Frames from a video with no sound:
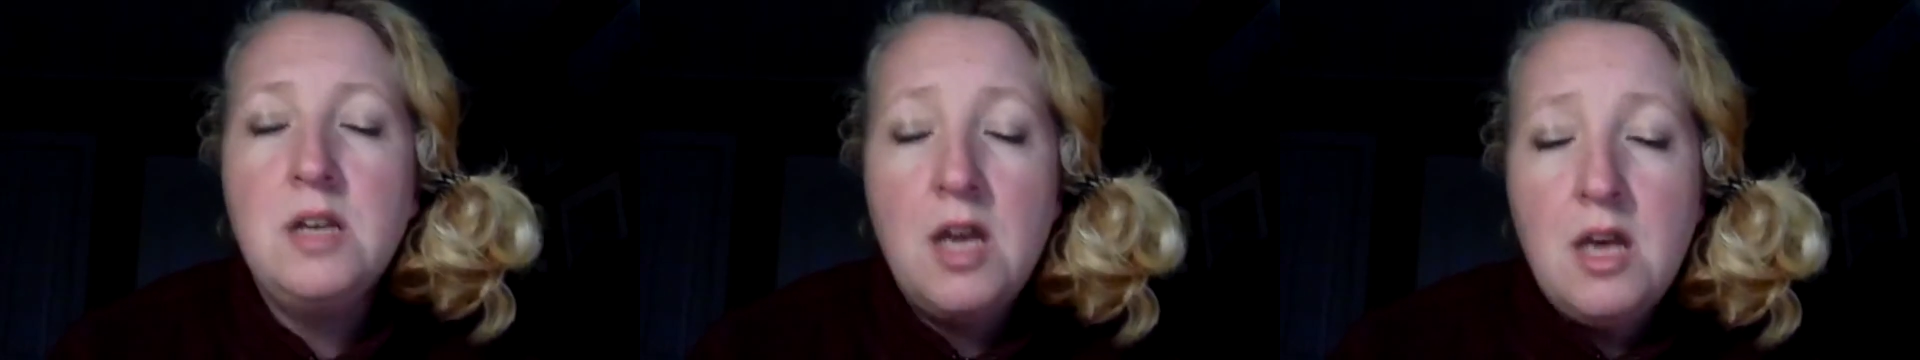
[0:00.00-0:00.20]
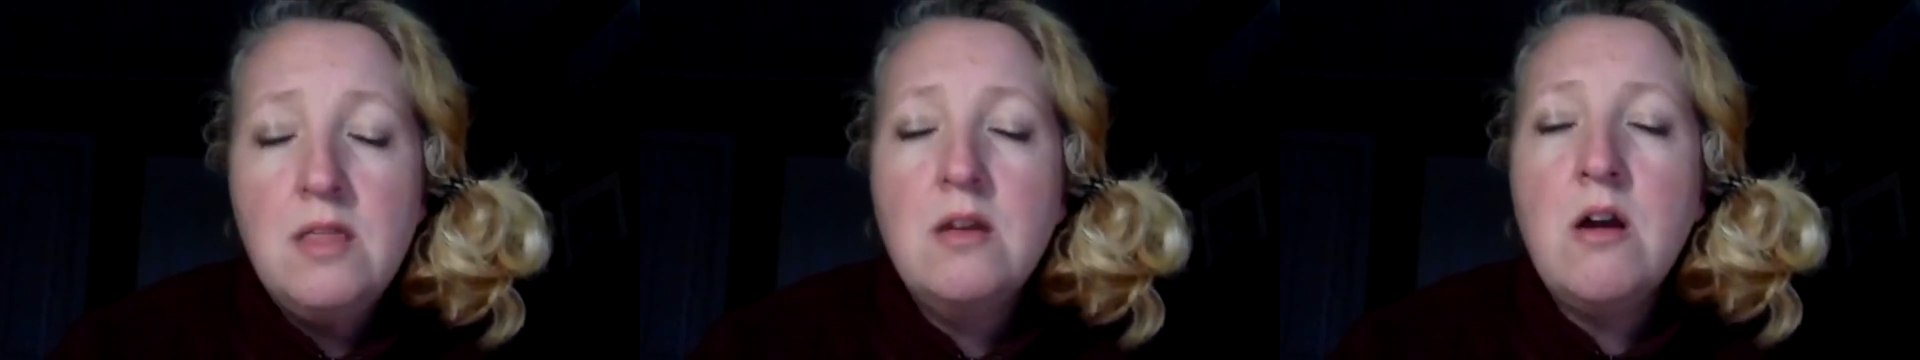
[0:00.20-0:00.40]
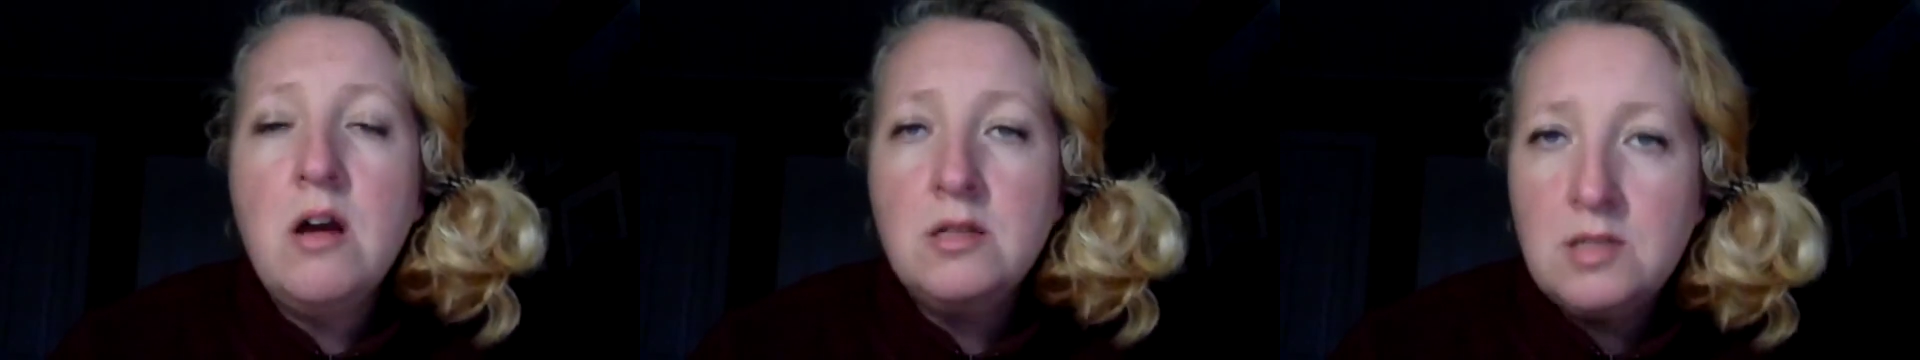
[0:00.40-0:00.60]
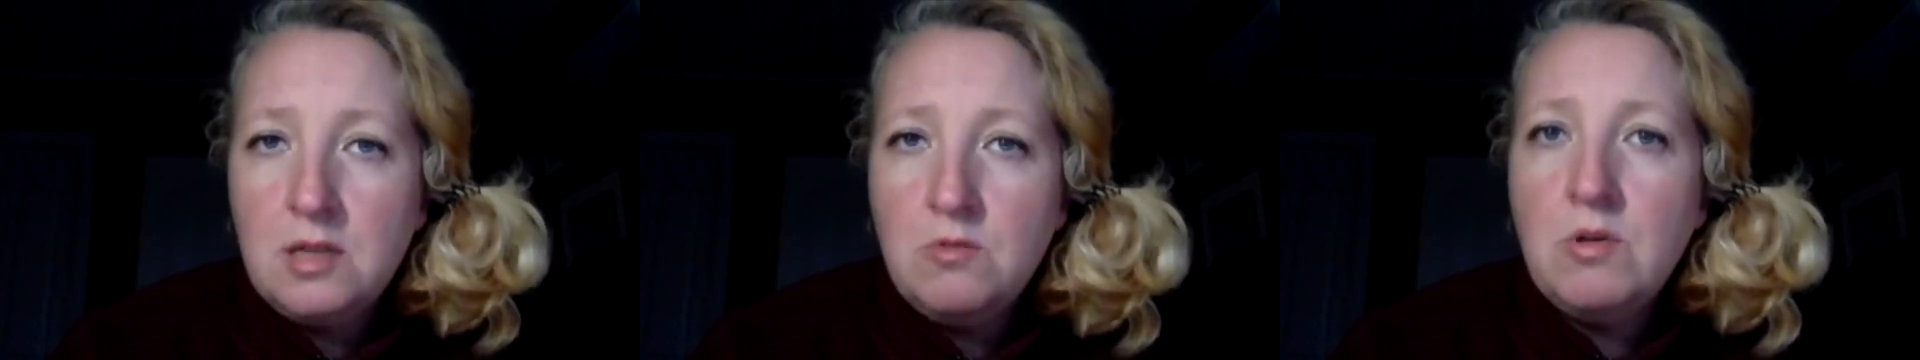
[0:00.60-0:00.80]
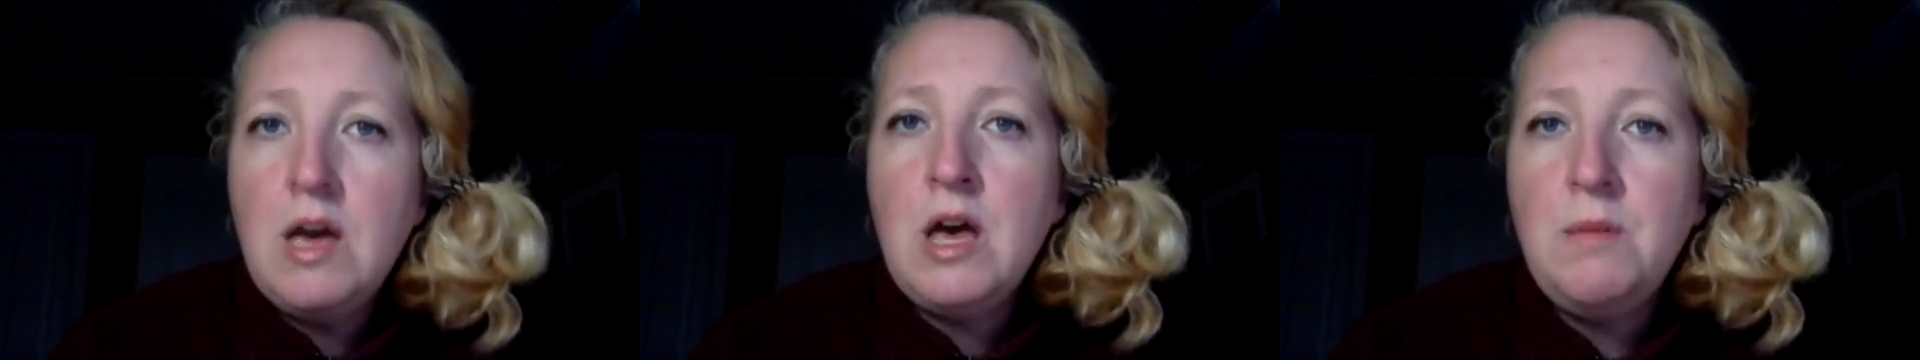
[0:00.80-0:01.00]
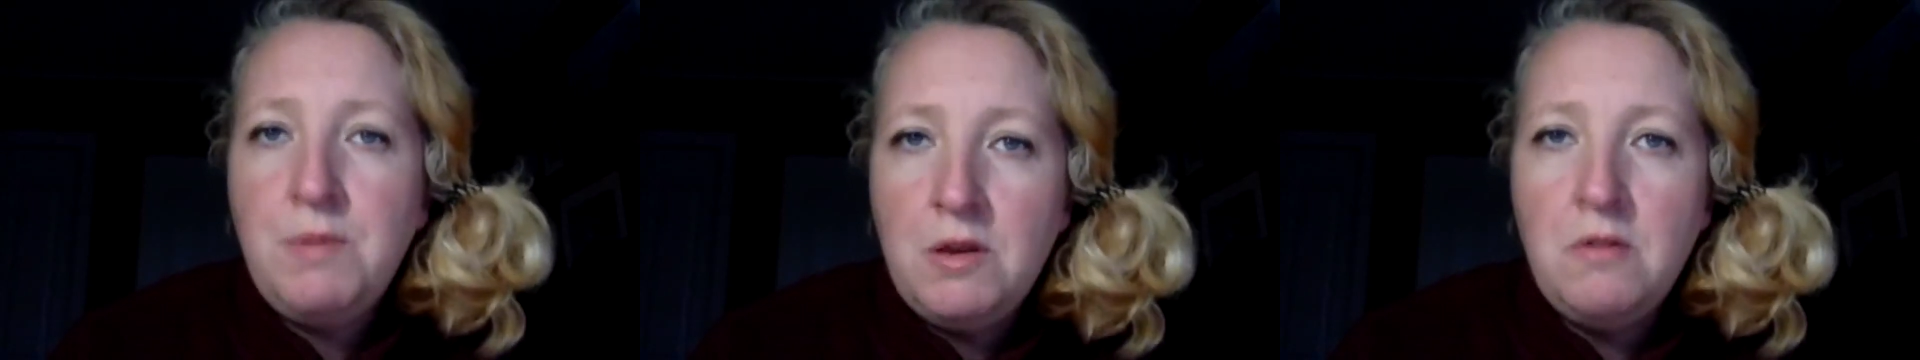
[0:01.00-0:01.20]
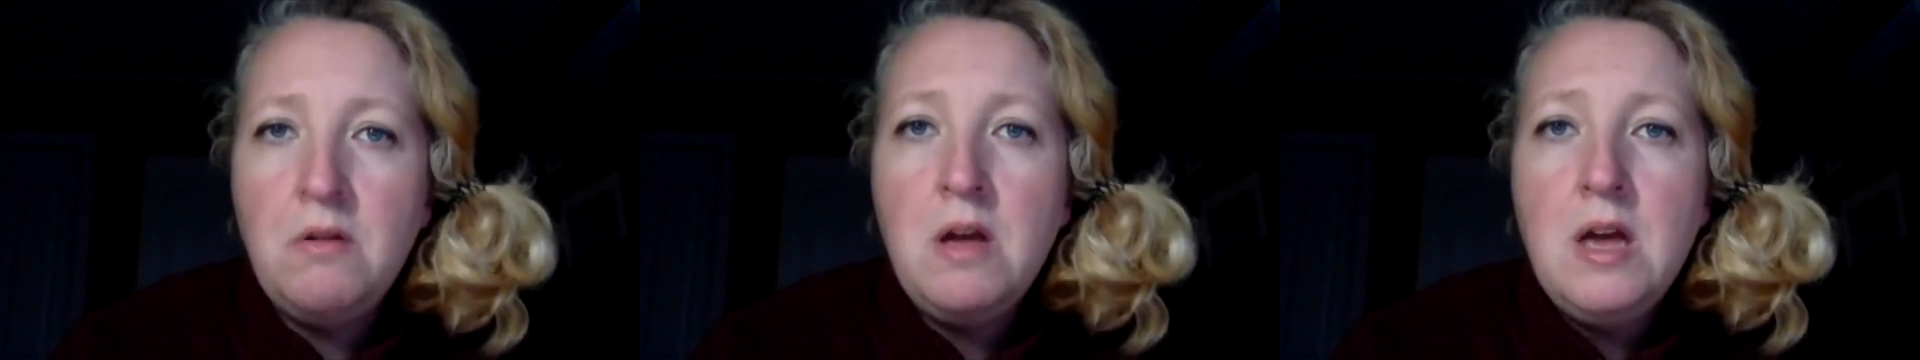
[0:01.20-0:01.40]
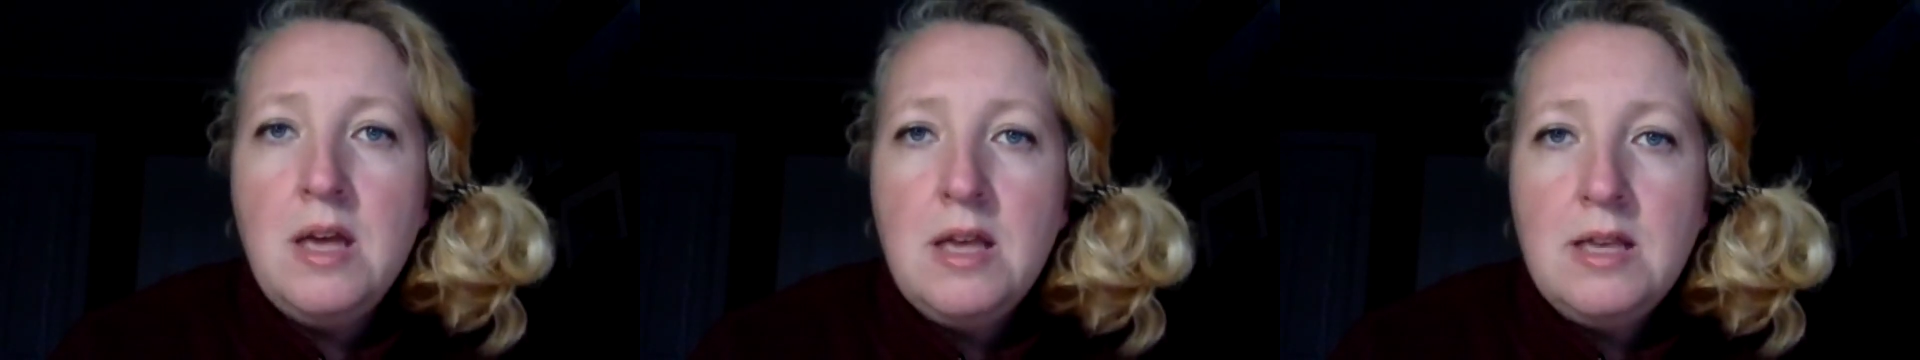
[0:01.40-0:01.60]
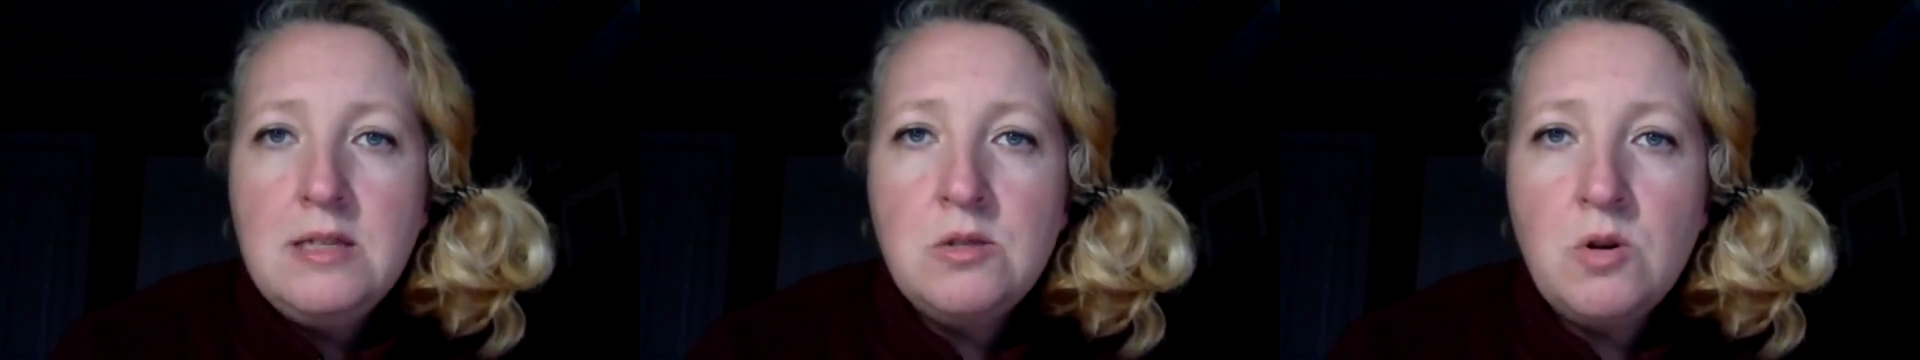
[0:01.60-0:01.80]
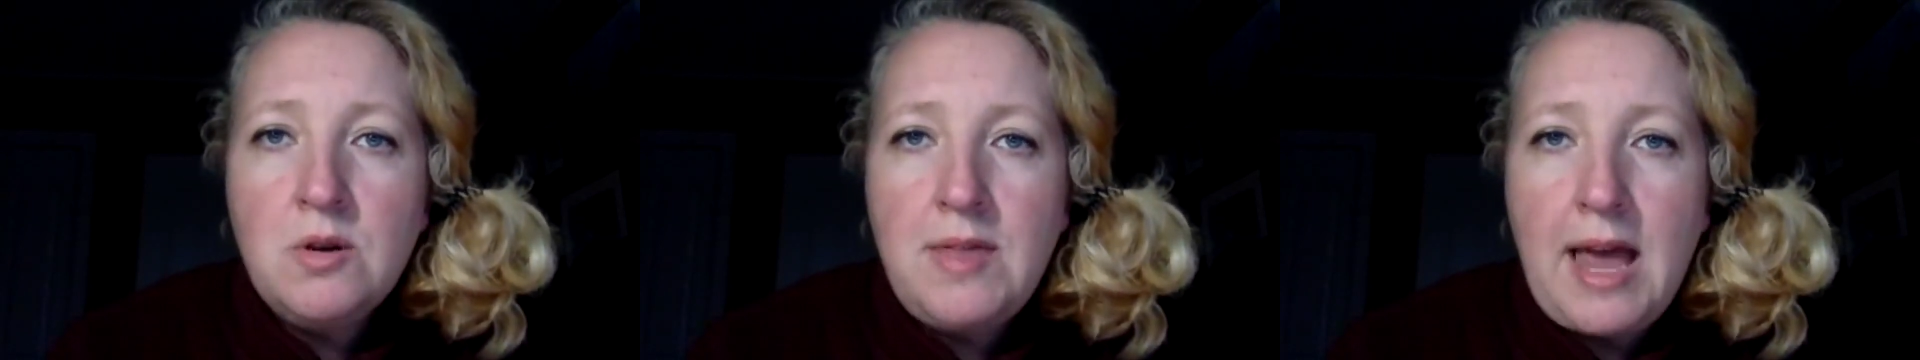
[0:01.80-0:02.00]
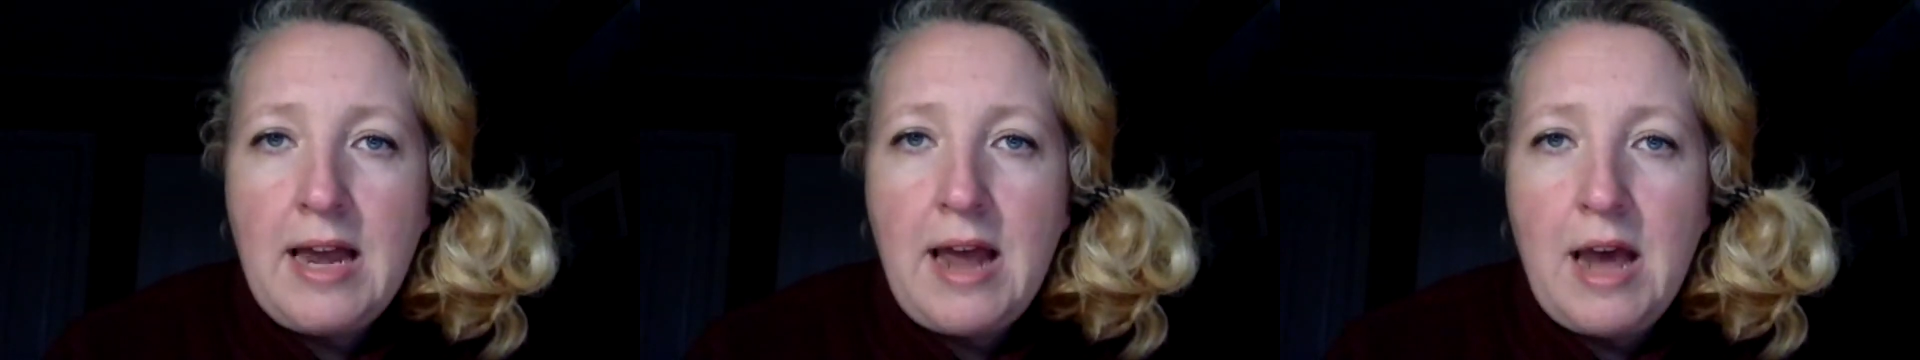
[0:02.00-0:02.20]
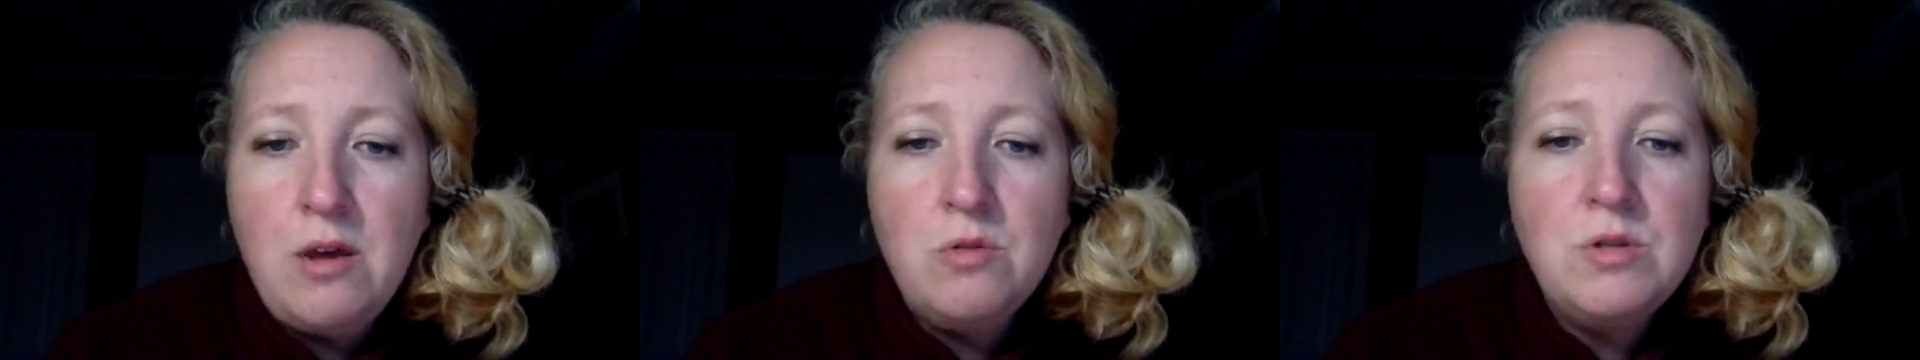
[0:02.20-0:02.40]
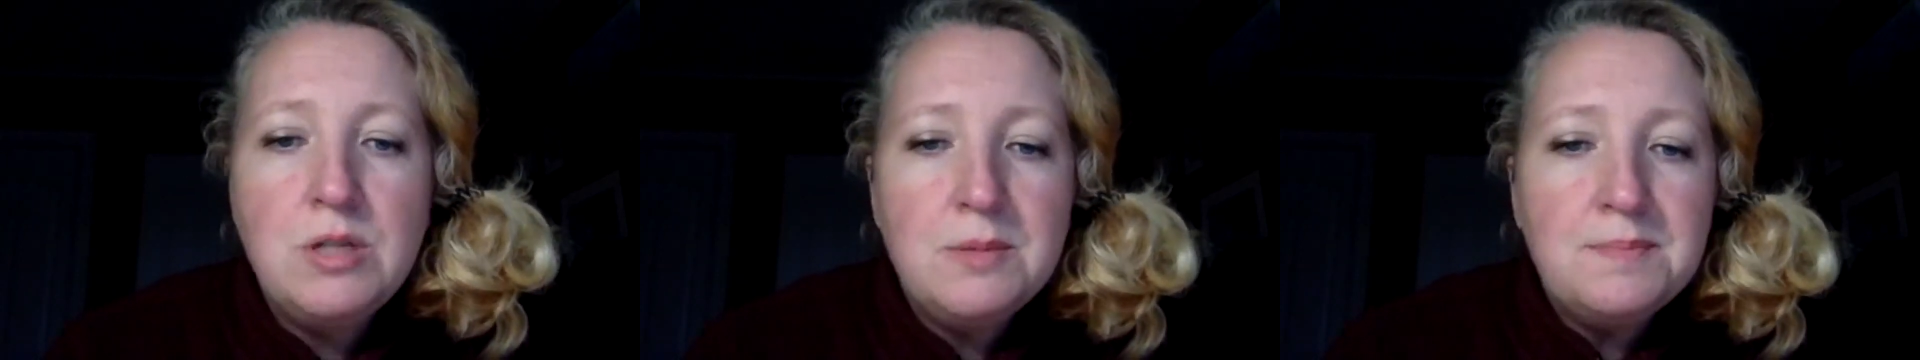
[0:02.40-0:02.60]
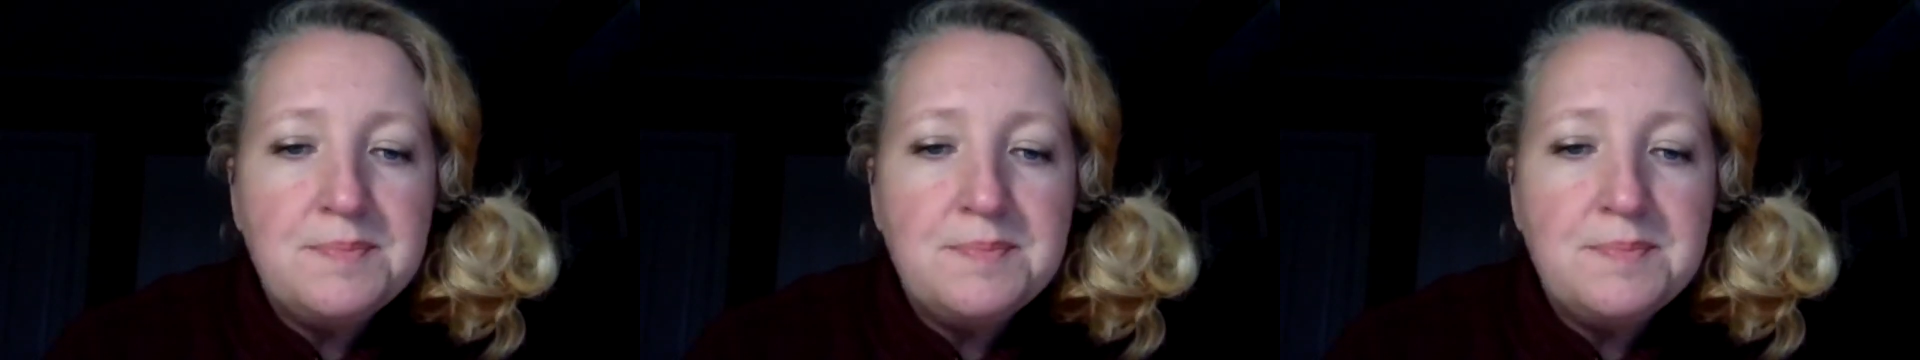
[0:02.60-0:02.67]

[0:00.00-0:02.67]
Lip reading: The consulate will help you sort that out.